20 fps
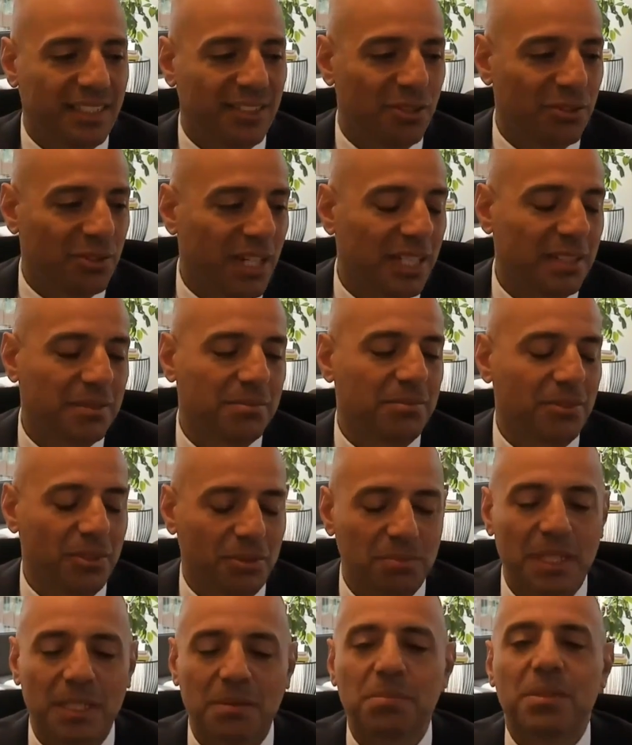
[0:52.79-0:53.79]
or had,
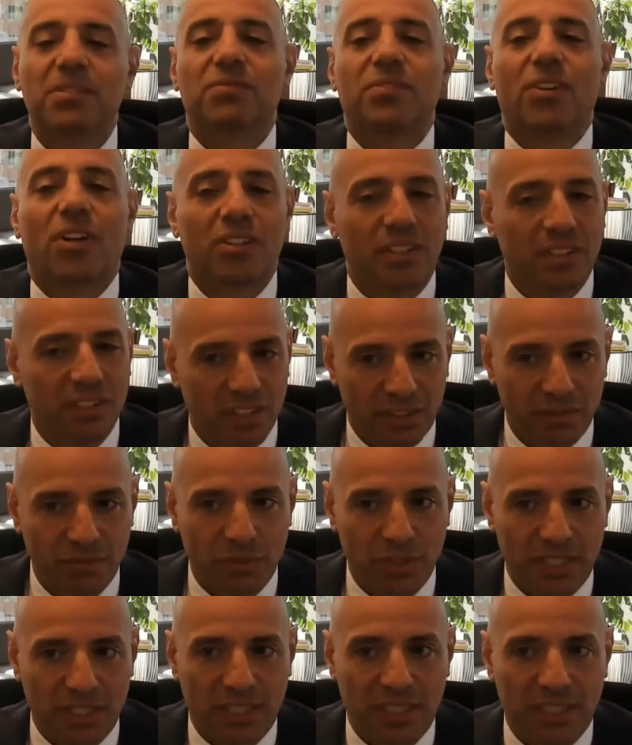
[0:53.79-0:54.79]
made me fall in love
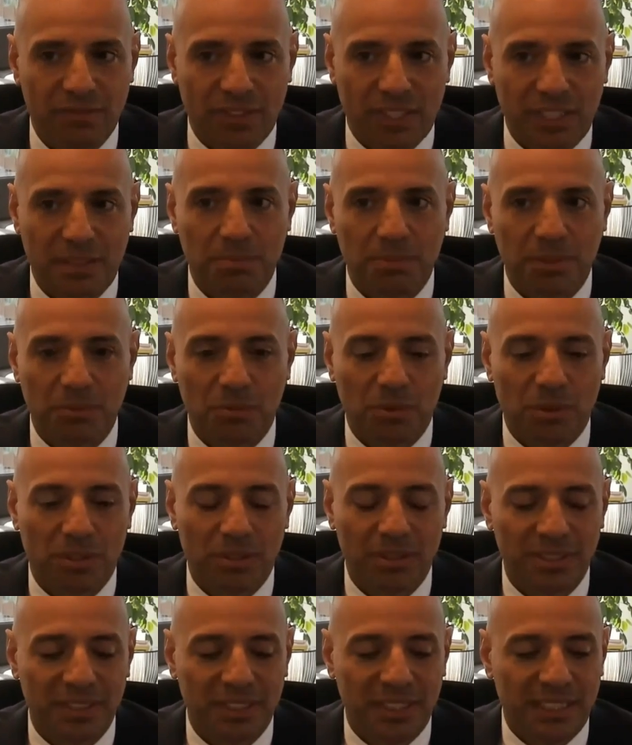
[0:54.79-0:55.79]
with the investment
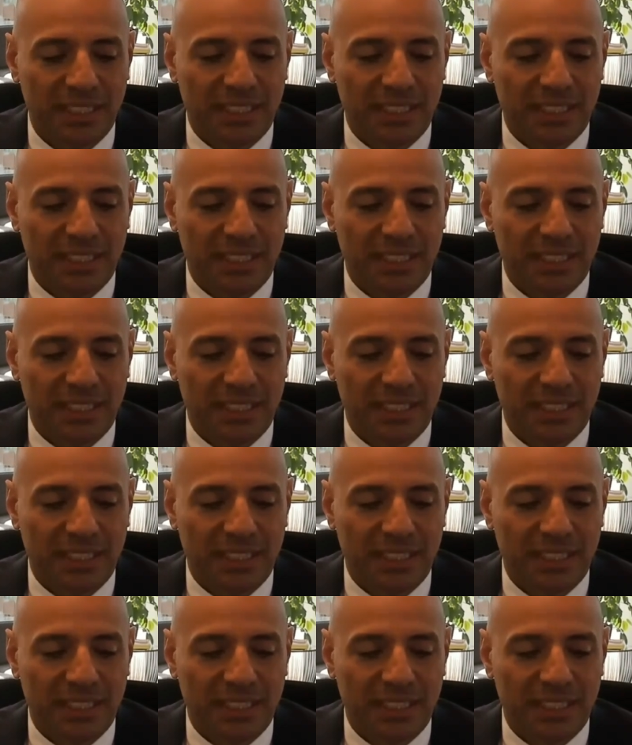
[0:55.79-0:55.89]
world.